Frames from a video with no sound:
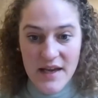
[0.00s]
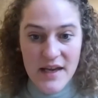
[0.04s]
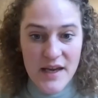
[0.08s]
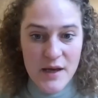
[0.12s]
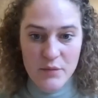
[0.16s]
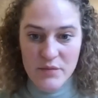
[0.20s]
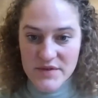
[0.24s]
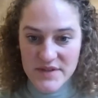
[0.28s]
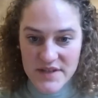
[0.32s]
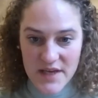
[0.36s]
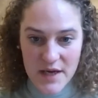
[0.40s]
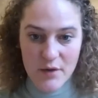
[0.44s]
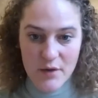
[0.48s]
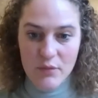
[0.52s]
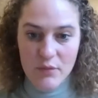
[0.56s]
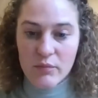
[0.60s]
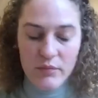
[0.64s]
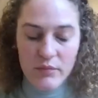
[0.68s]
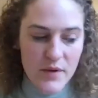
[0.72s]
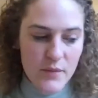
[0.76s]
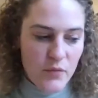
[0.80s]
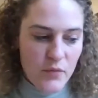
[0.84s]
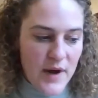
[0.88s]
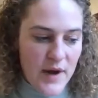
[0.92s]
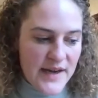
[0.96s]
He was like
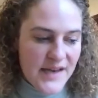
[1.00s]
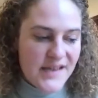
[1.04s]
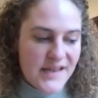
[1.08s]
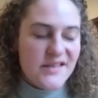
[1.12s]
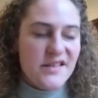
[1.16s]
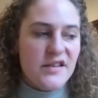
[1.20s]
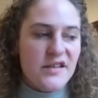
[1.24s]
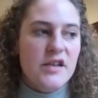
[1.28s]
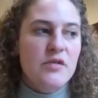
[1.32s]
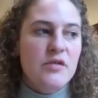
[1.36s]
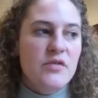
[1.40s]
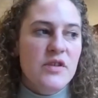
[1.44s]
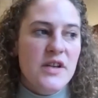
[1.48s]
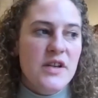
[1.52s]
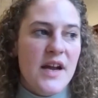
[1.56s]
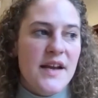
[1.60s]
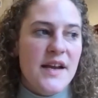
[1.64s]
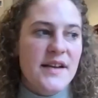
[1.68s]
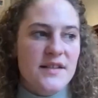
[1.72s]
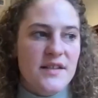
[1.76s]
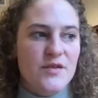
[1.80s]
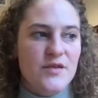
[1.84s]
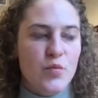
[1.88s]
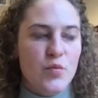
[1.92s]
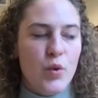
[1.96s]
ready to
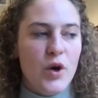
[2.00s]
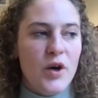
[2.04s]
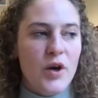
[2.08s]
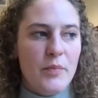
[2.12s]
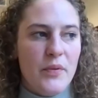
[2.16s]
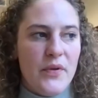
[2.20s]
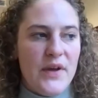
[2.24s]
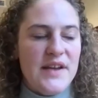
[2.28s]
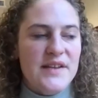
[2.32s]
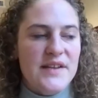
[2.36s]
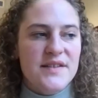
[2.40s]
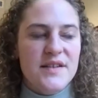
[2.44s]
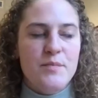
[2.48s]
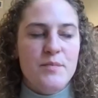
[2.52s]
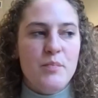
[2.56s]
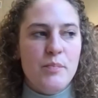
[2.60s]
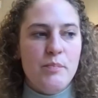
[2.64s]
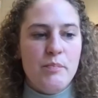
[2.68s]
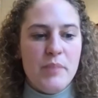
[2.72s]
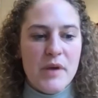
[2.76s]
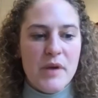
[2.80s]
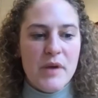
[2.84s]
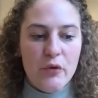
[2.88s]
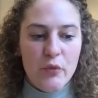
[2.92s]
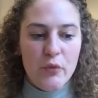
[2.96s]
unionize his workplace and
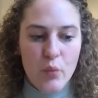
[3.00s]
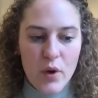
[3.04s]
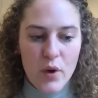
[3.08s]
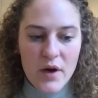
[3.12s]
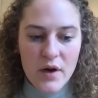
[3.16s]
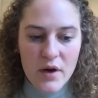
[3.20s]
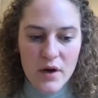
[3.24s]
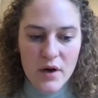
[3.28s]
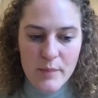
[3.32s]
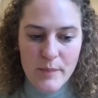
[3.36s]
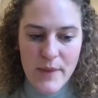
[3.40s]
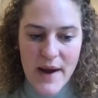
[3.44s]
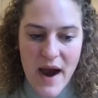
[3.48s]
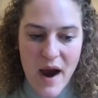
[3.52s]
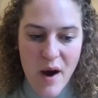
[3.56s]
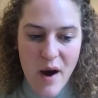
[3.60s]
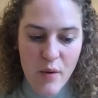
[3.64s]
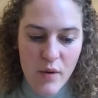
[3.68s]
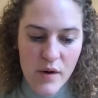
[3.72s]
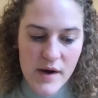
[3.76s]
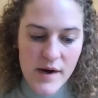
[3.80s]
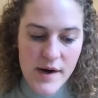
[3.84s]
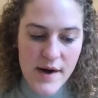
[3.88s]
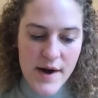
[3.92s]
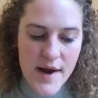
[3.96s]
build worker
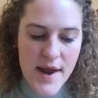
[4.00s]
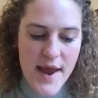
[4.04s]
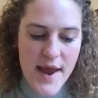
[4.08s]
power.